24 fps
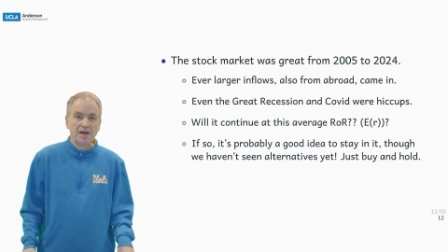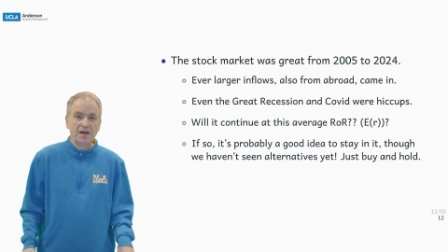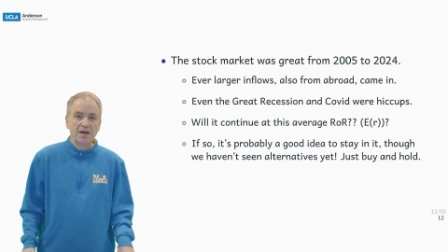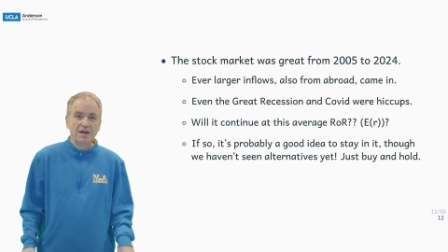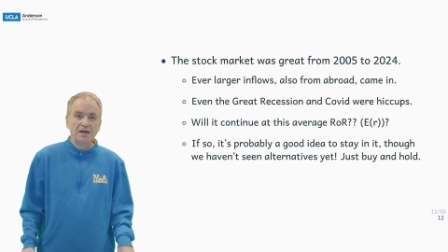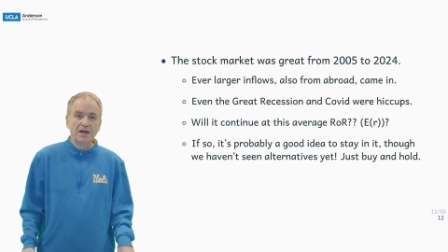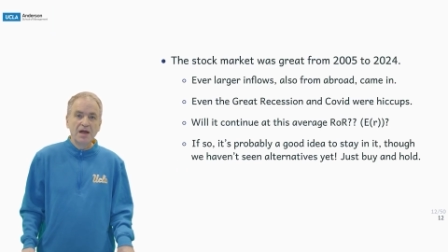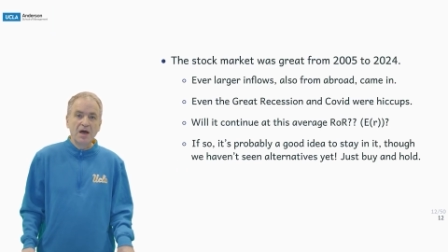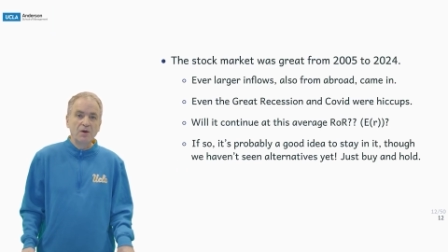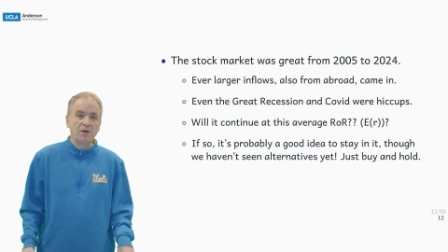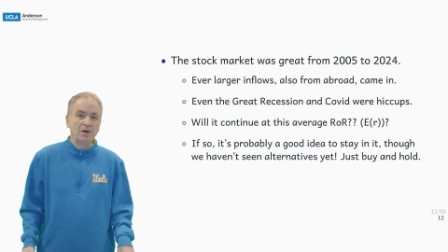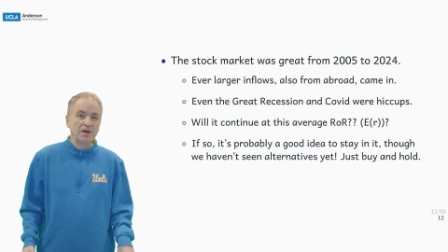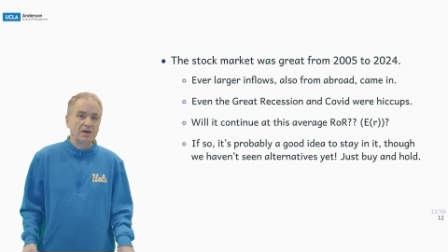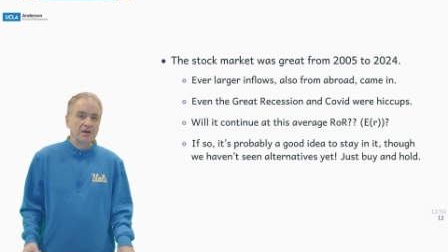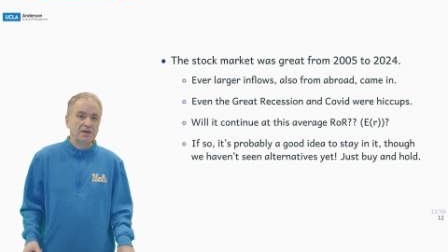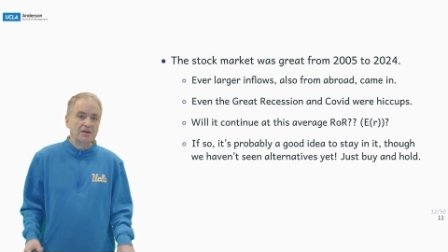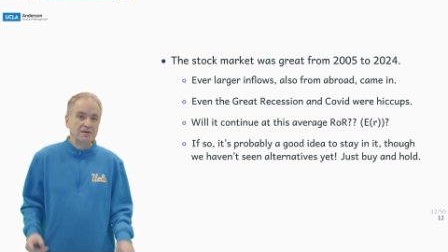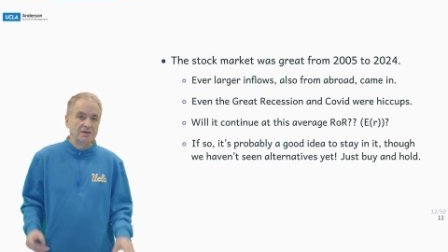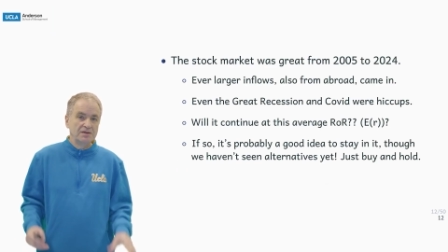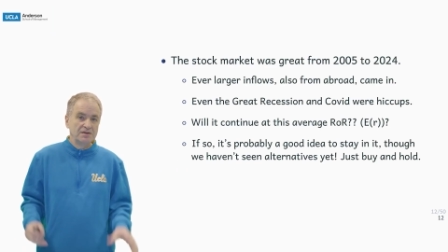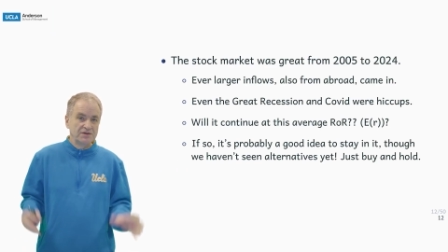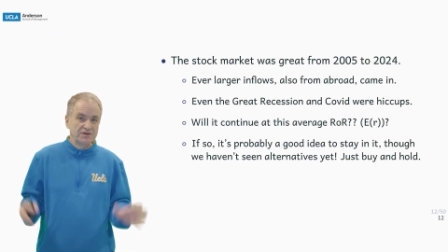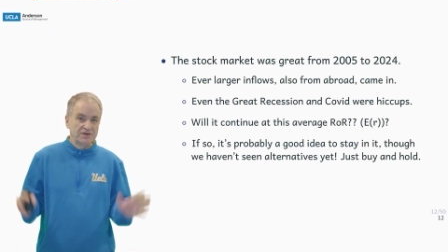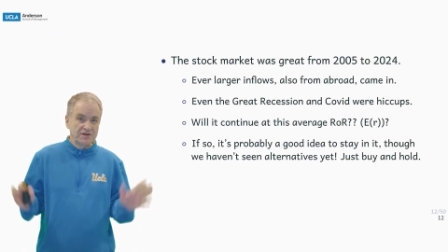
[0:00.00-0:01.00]
Now,
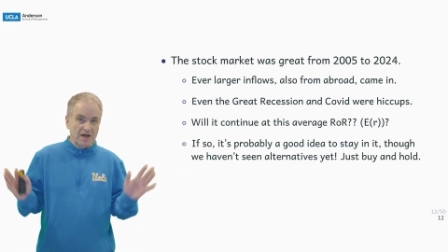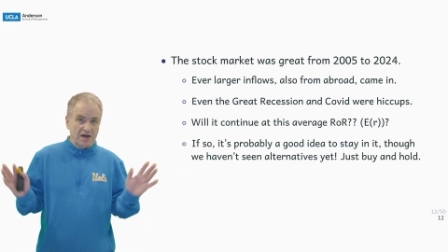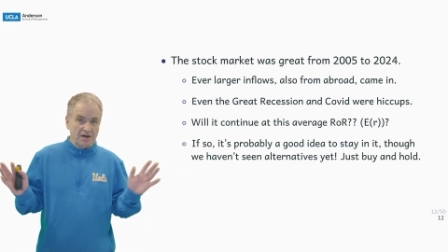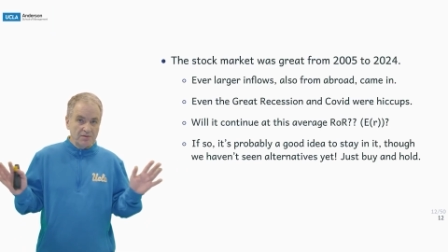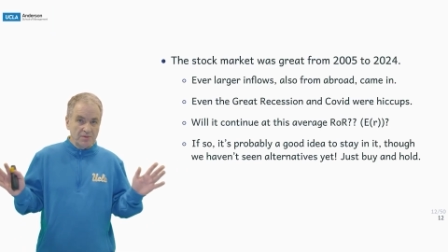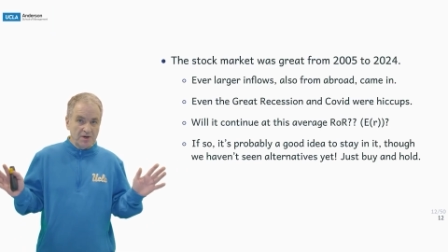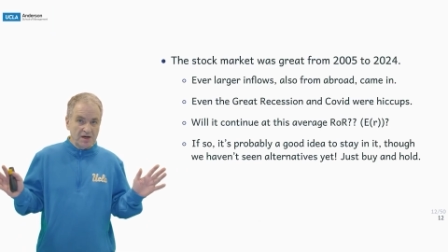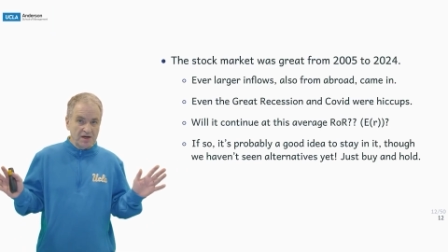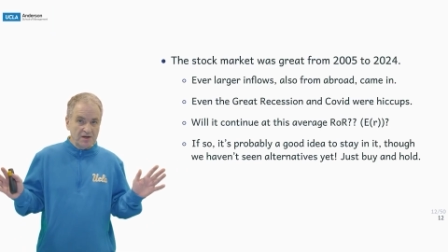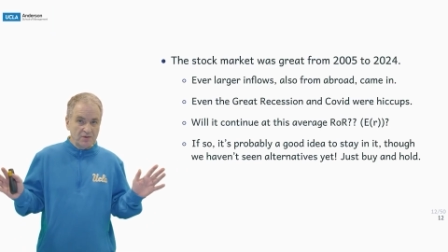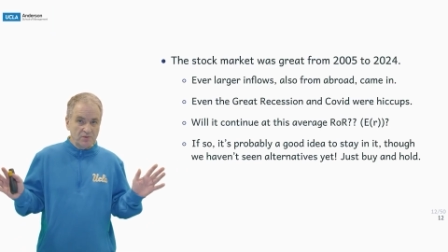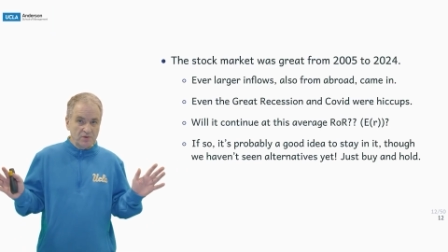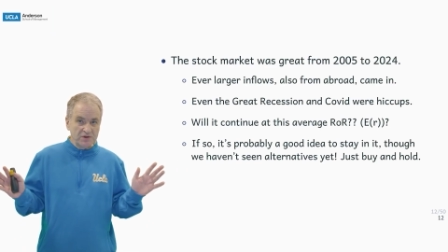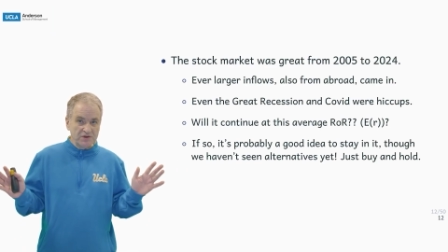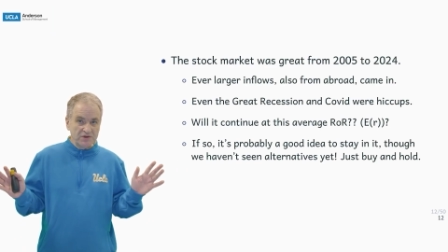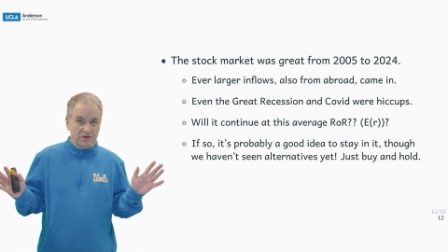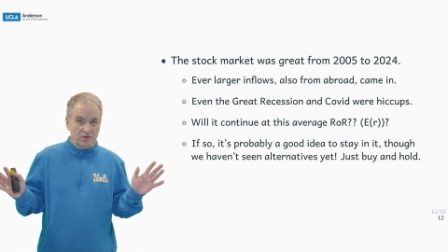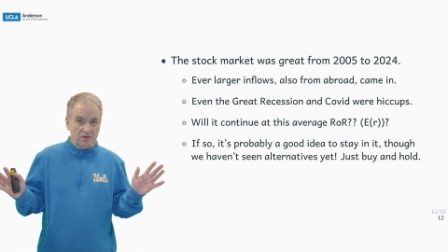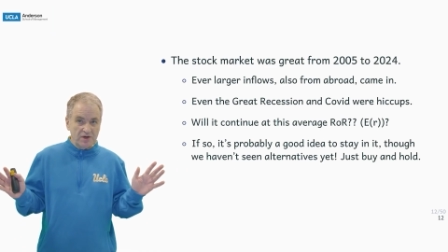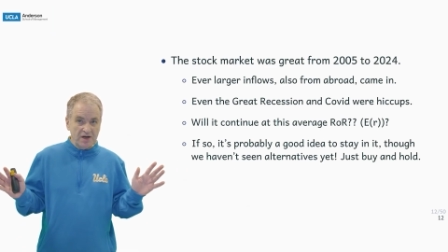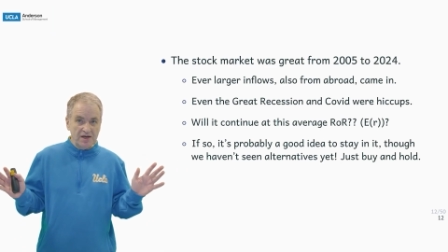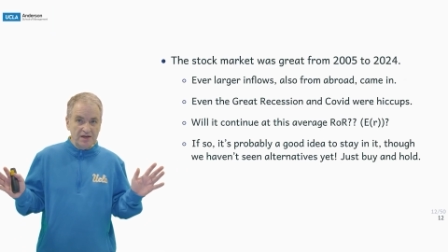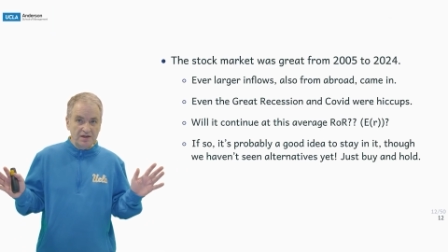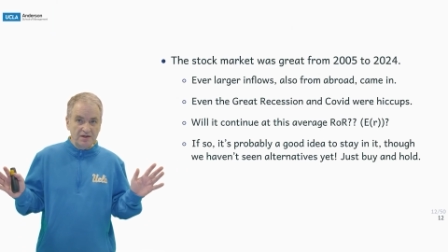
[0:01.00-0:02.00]
stock market was
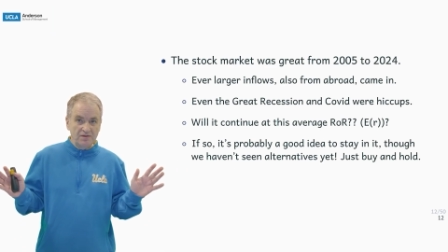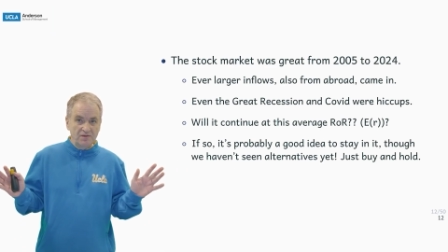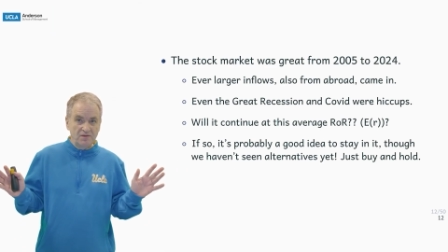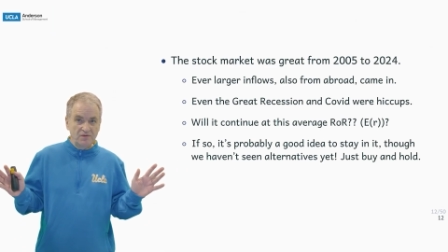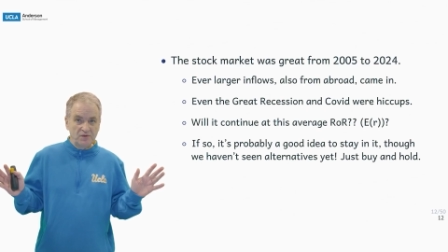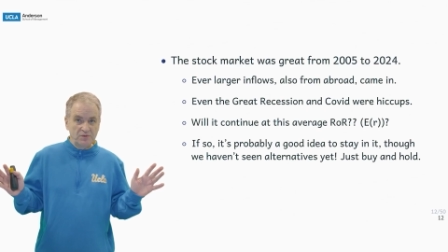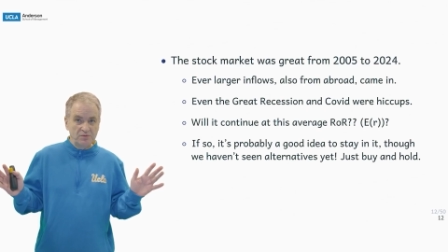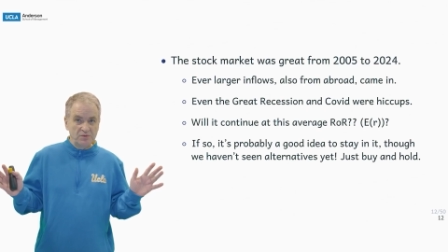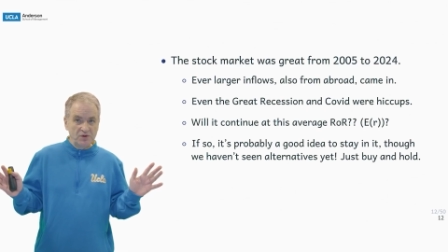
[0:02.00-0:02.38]
great from